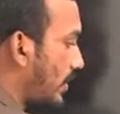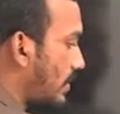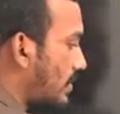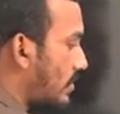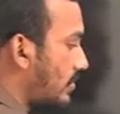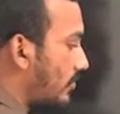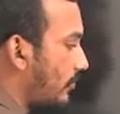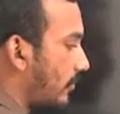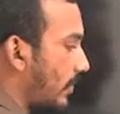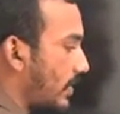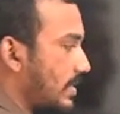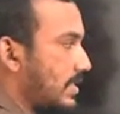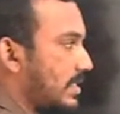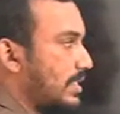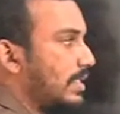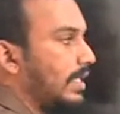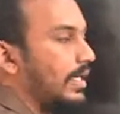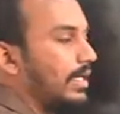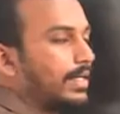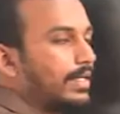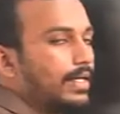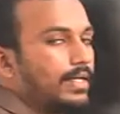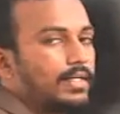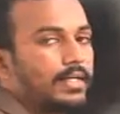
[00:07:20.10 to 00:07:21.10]
silt and clay
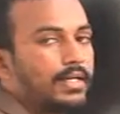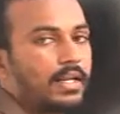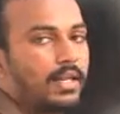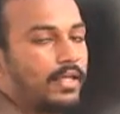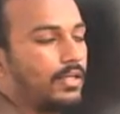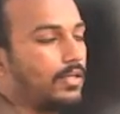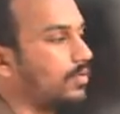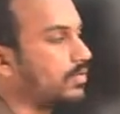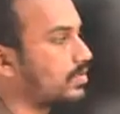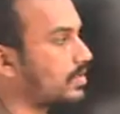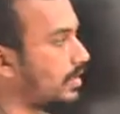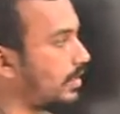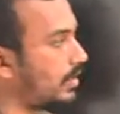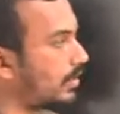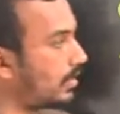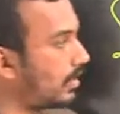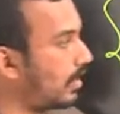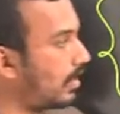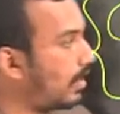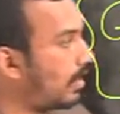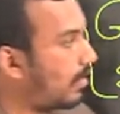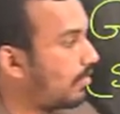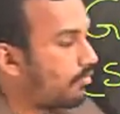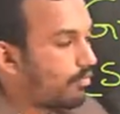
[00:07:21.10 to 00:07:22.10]
using
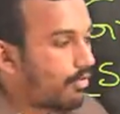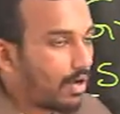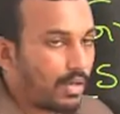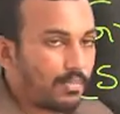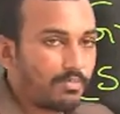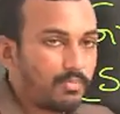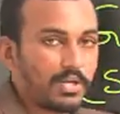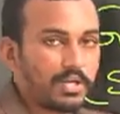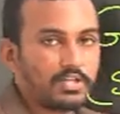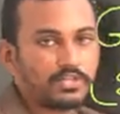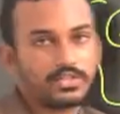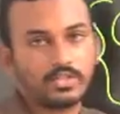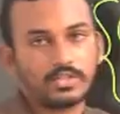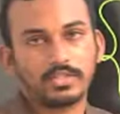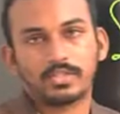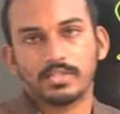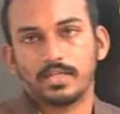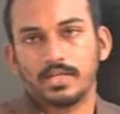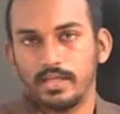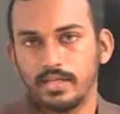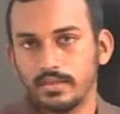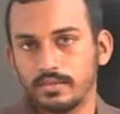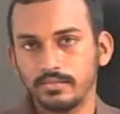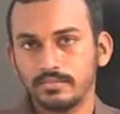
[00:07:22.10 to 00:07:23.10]
vibrations, right?
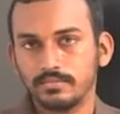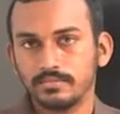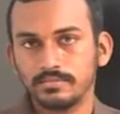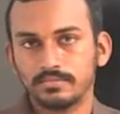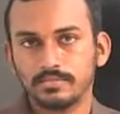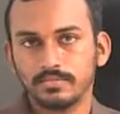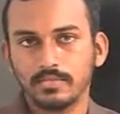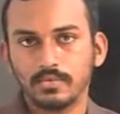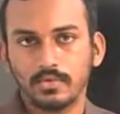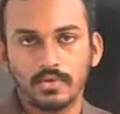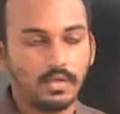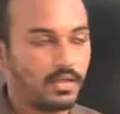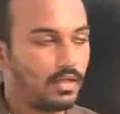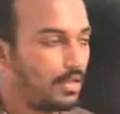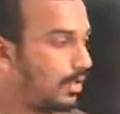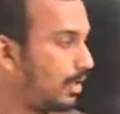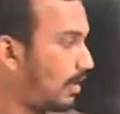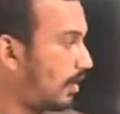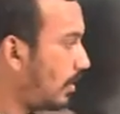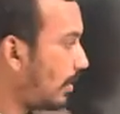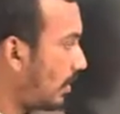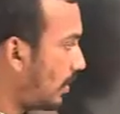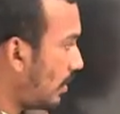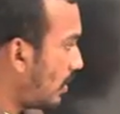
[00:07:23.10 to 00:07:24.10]

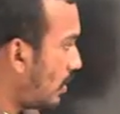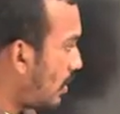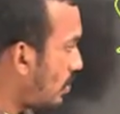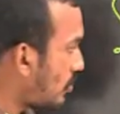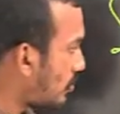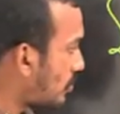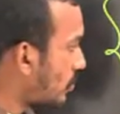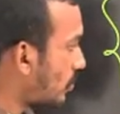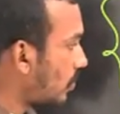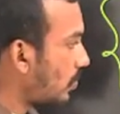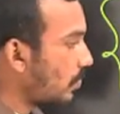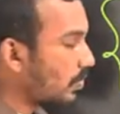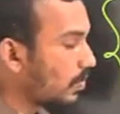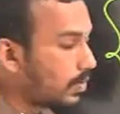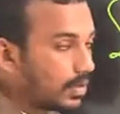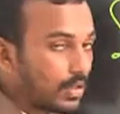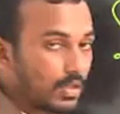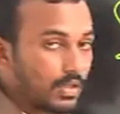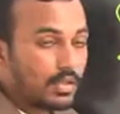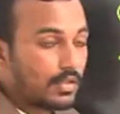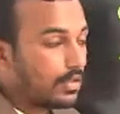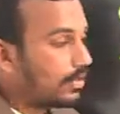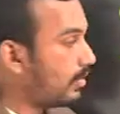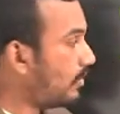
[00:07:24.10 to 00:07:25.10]
So,
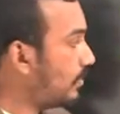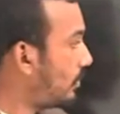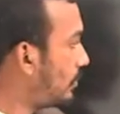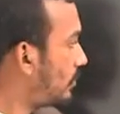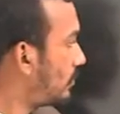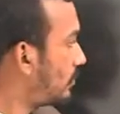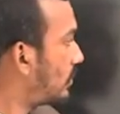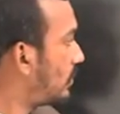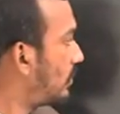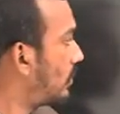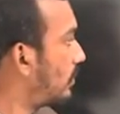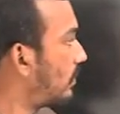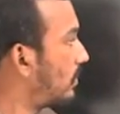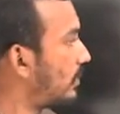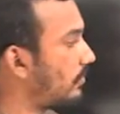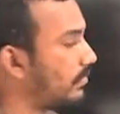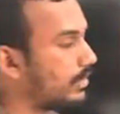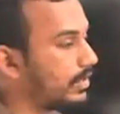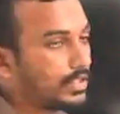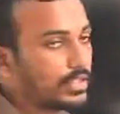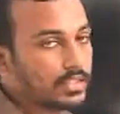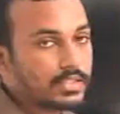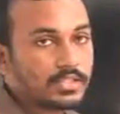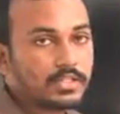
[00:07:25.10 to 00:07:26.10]
in situ
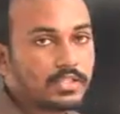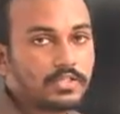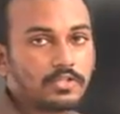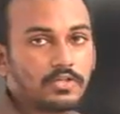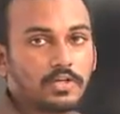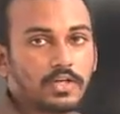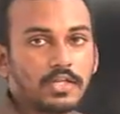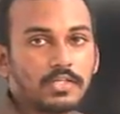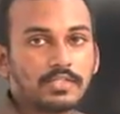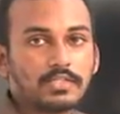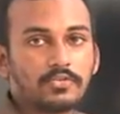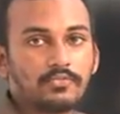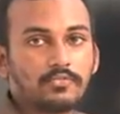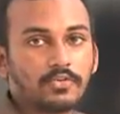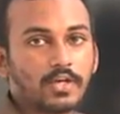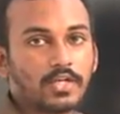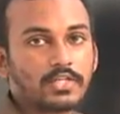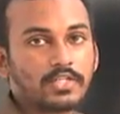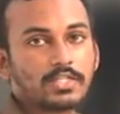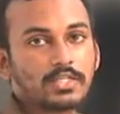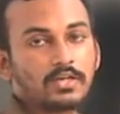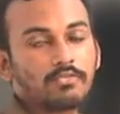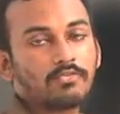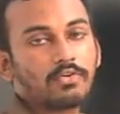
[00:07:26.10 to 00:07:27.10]
densification of
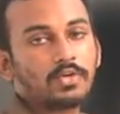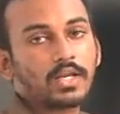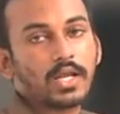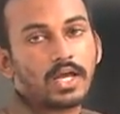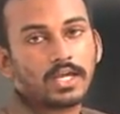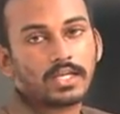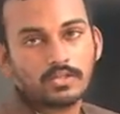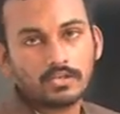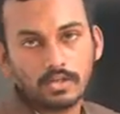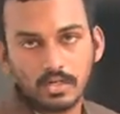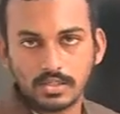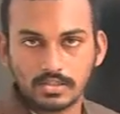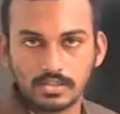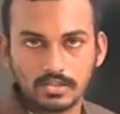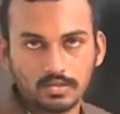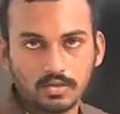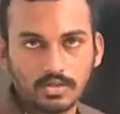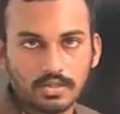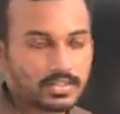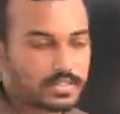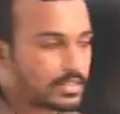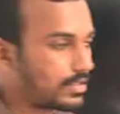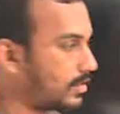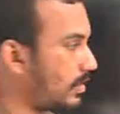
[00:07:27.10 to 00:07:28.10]
granular soils. These
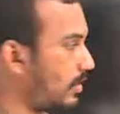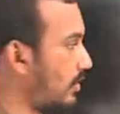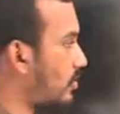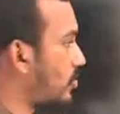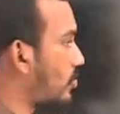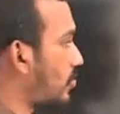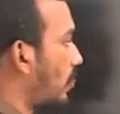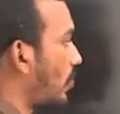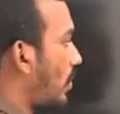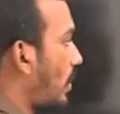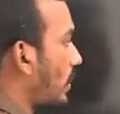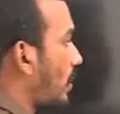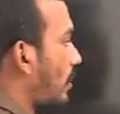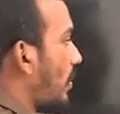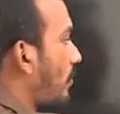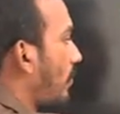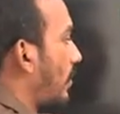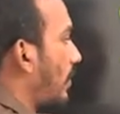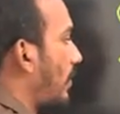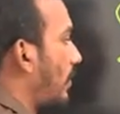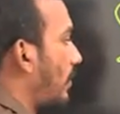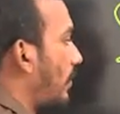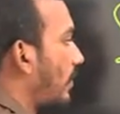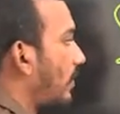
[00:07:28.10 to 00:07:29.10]
2 are coming under
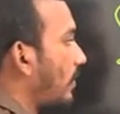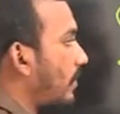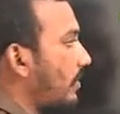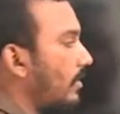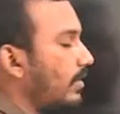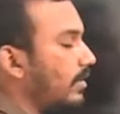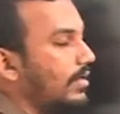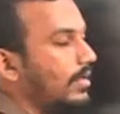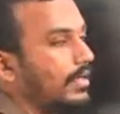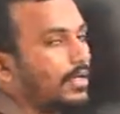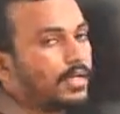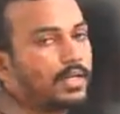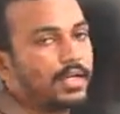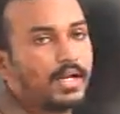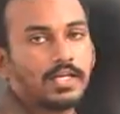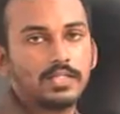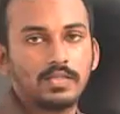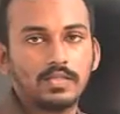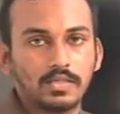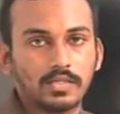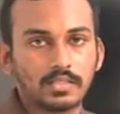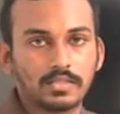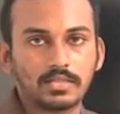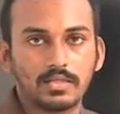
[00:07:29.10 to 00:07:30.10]
granular
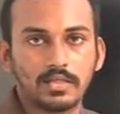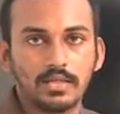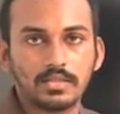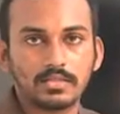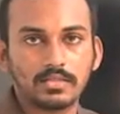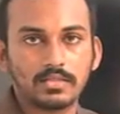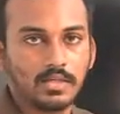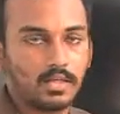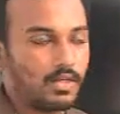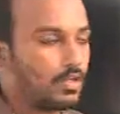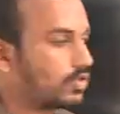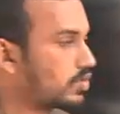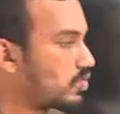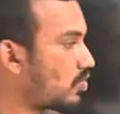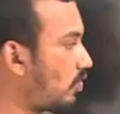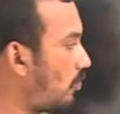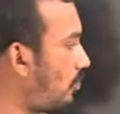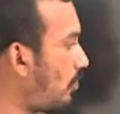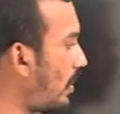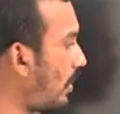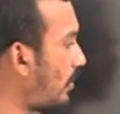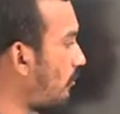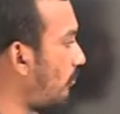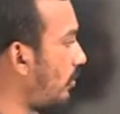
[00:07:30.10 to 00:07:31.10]
soils. So, what we
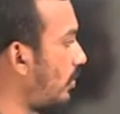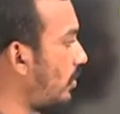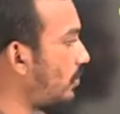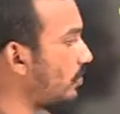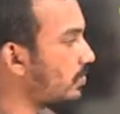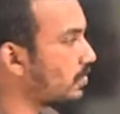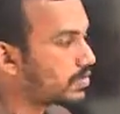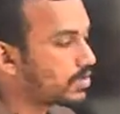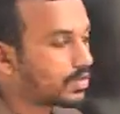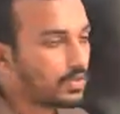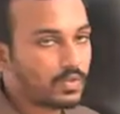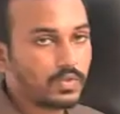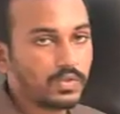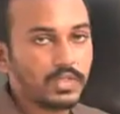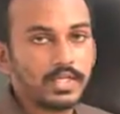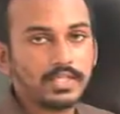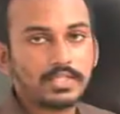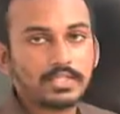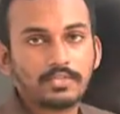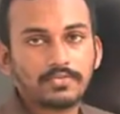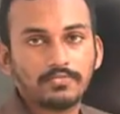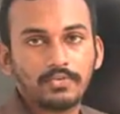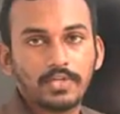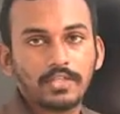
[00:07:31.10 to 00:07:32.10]
use to densify
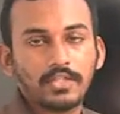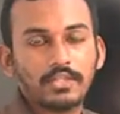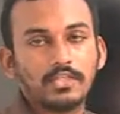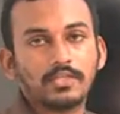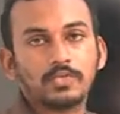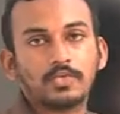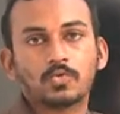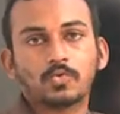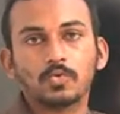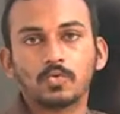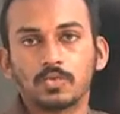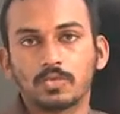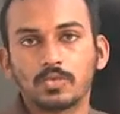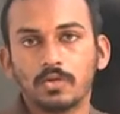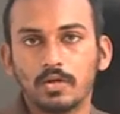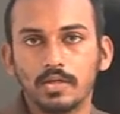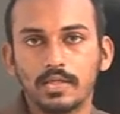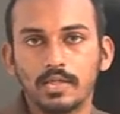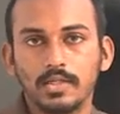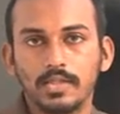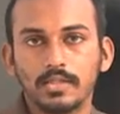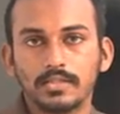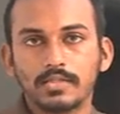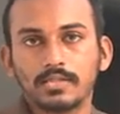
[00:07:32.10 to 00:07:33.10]
these 2 soils?
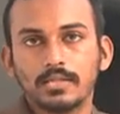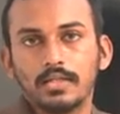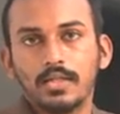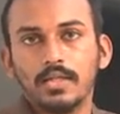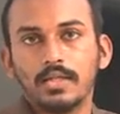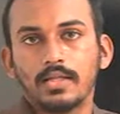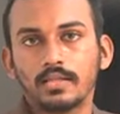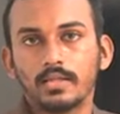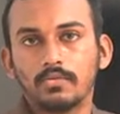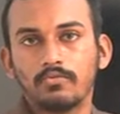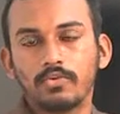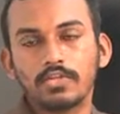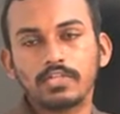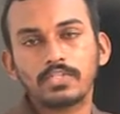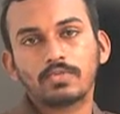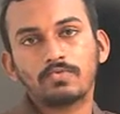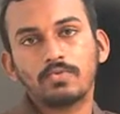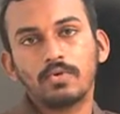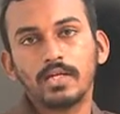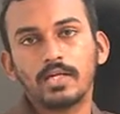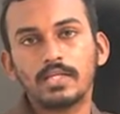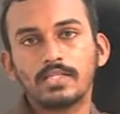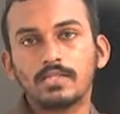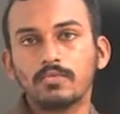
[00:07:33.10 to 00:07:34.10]
The first one is
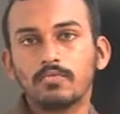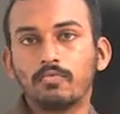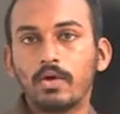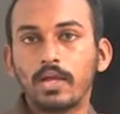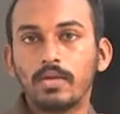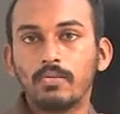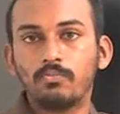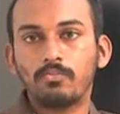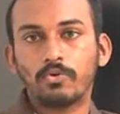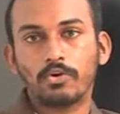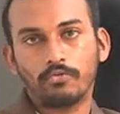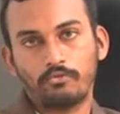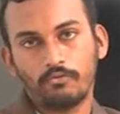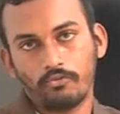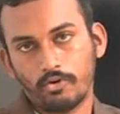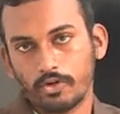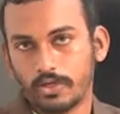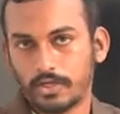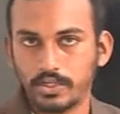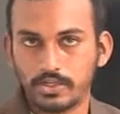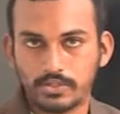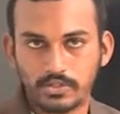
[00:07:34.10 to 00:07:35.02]
vibroflotation.